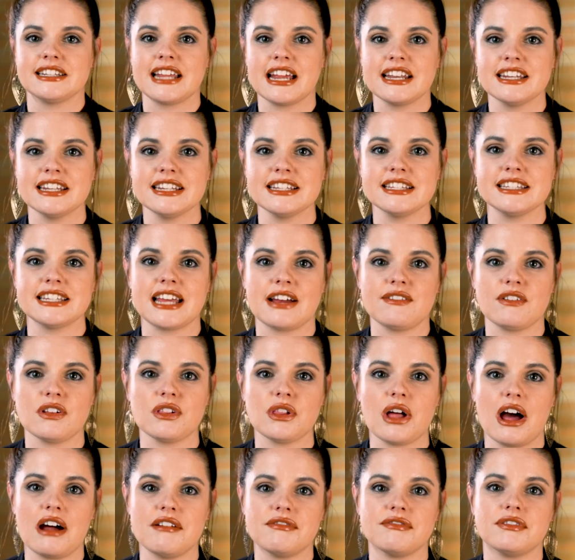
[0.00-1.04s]
Tendons have a
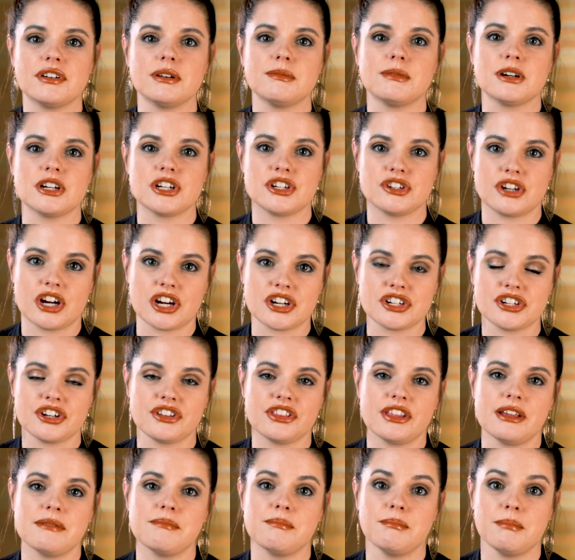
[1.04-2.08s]
lot firmer structure
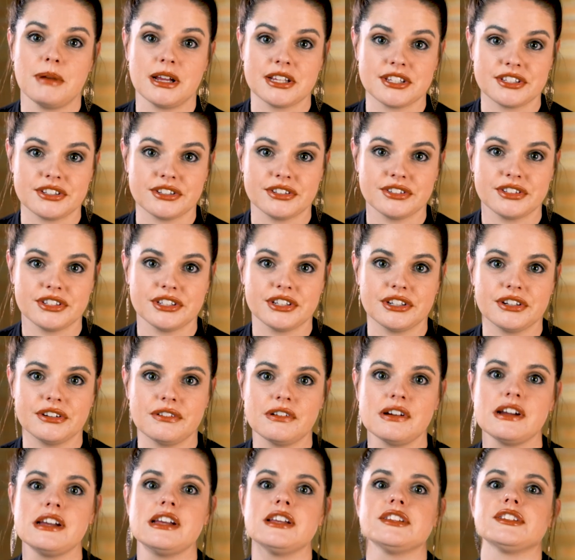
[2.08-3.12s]
than muscle do,